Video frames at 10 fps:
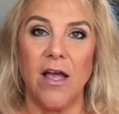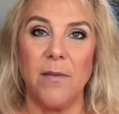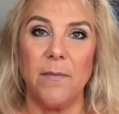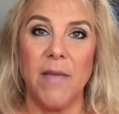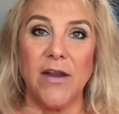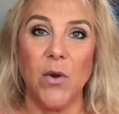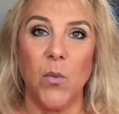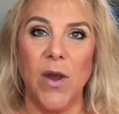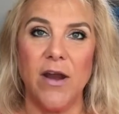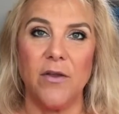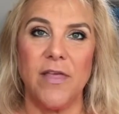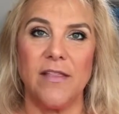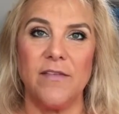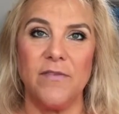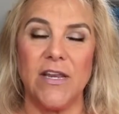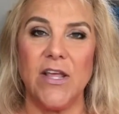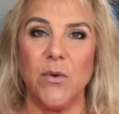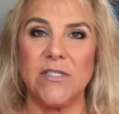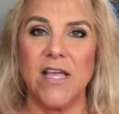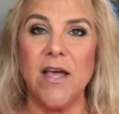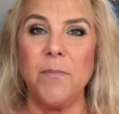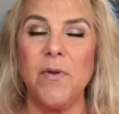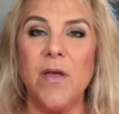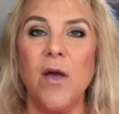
made aware that the video is up.